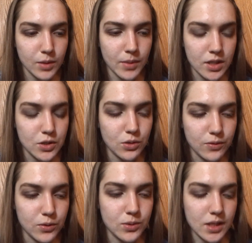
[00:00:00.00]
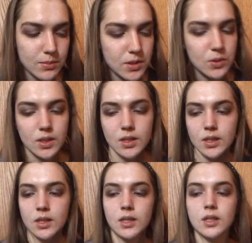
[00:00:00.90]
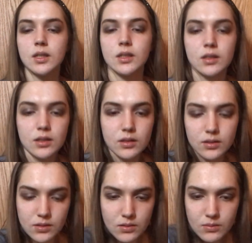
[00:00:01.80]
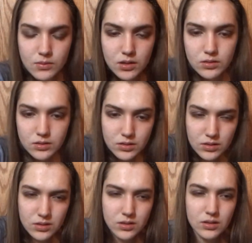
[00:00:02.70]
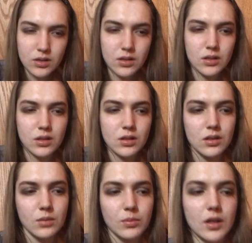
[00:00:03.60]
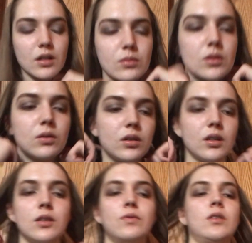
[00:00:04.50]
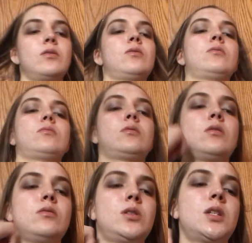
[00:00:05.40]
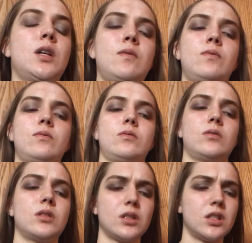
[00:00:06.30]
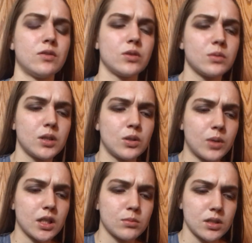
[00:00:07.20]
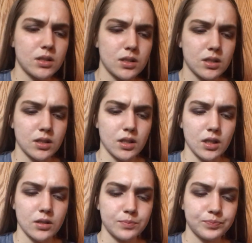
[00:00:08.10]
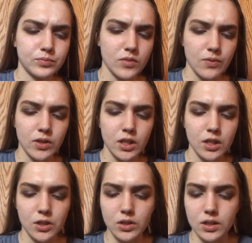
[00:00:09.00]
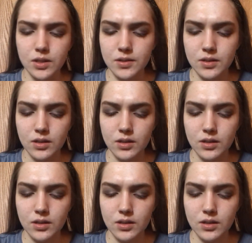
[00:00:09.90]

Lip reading: makes you a full-time student. But I don't know if other colleges have different requirements than that. I'm very curious,